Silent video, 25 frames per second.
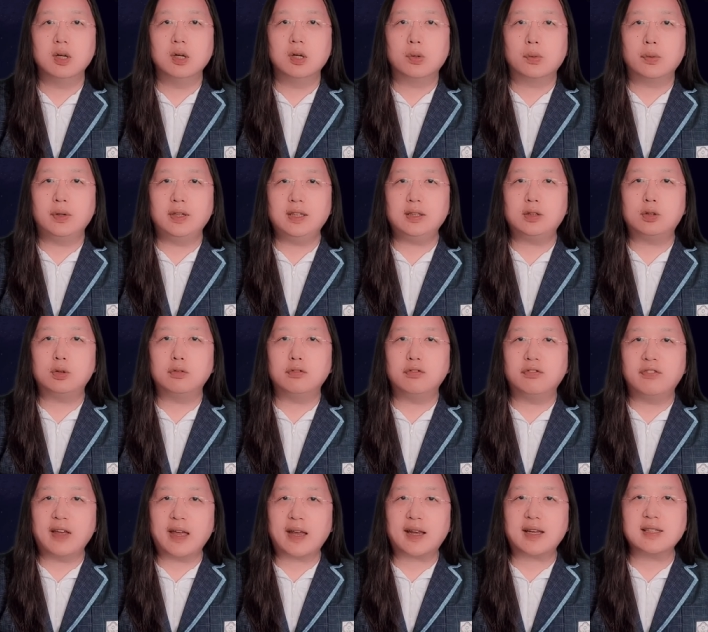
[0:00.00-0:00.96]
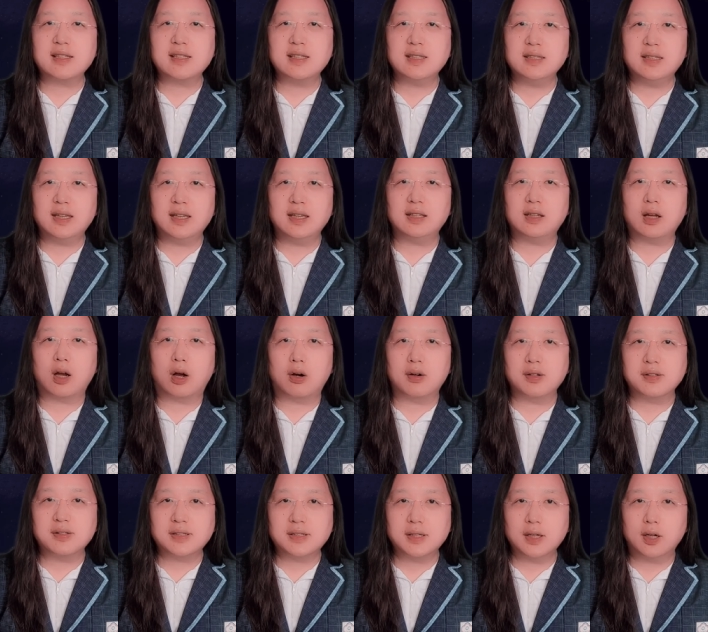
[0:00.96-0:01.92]
we need to vaccinate
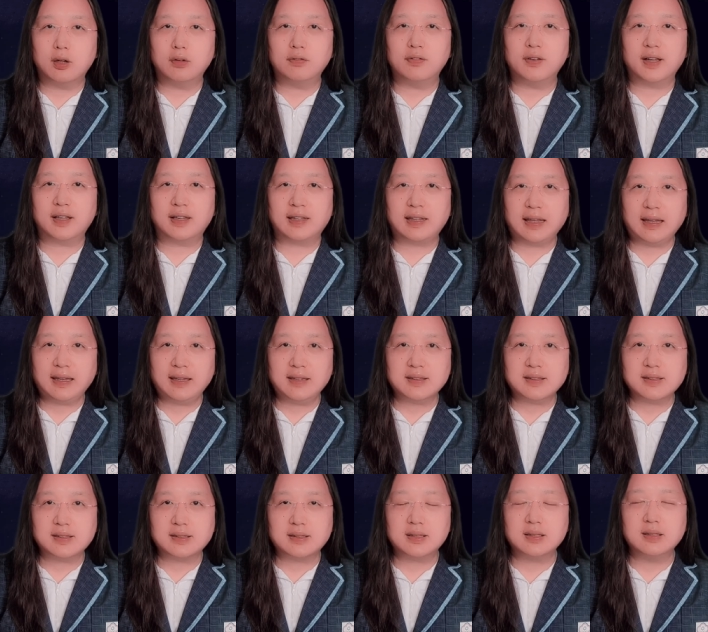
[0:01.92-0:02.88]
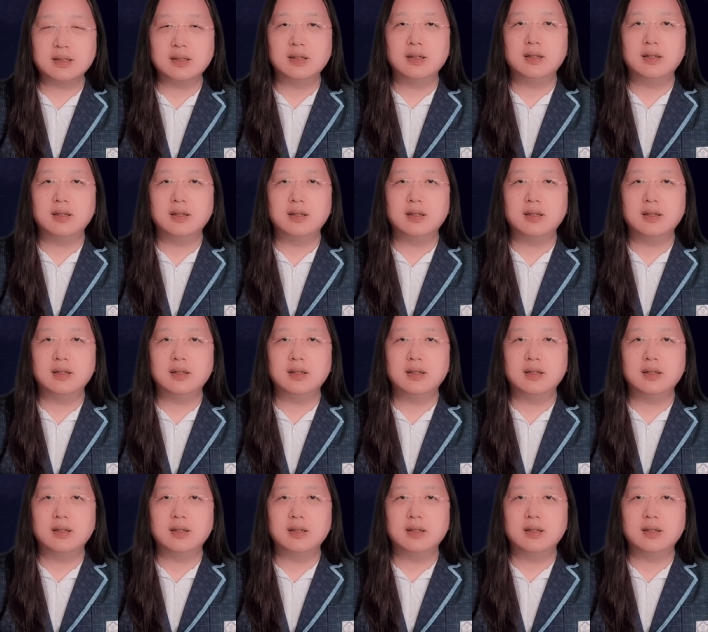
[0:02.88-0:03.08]
ourselves against